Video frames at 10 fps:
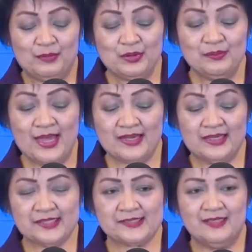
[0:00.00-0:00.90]

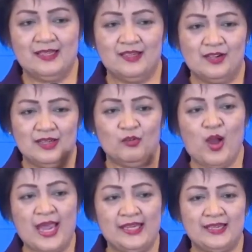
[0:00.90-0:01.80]
Blueberries,
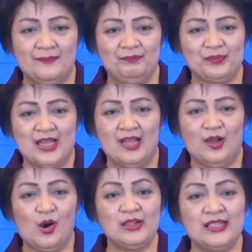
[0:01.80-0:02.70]
wine,
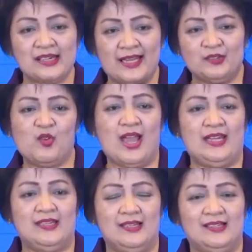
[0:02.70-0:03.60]
only red
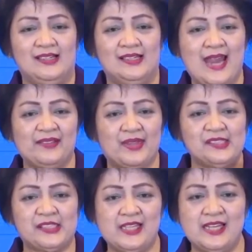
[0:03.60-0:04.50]
wine. Not the
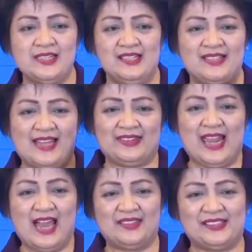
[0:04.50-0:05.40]
gin, not
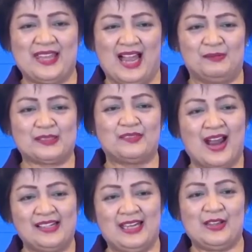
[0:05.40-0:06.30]
the other types of
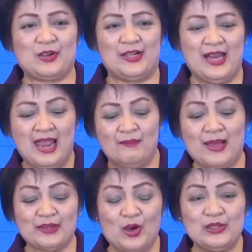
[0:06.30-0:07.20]
hard liquor,
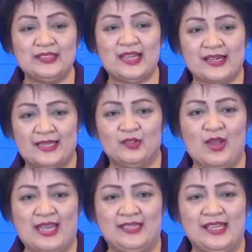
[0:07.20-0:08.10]
but only the red
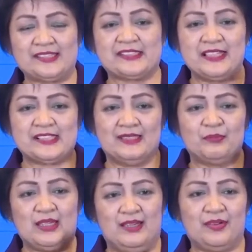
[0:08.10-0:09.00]
wine. It's rich in
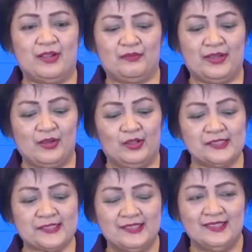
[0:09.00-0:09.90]

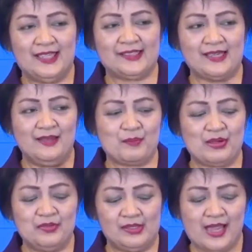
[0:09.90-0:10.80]
polyphenols. It can
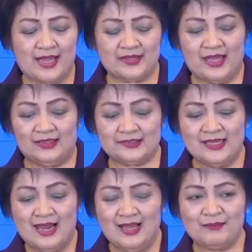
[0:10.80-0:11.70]
improve your gut health.
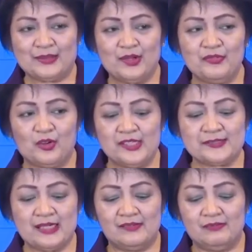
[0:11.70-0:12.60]
But of course,
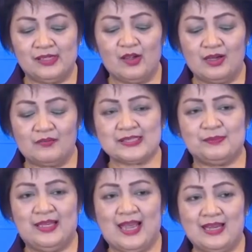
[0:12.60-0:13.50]
there will always
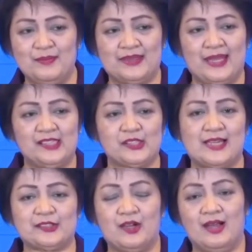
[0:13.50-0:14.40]
be a limitation
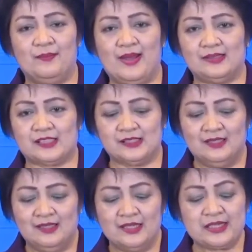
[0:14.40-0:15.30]
as to how much.
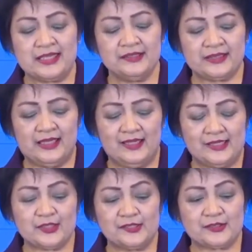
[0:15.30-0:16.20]
Green tea
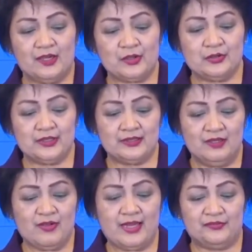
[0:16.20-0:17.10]
is also a good
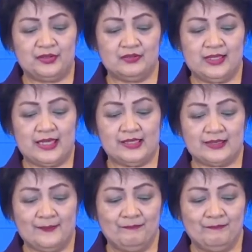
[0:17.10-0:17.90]
way of doing it.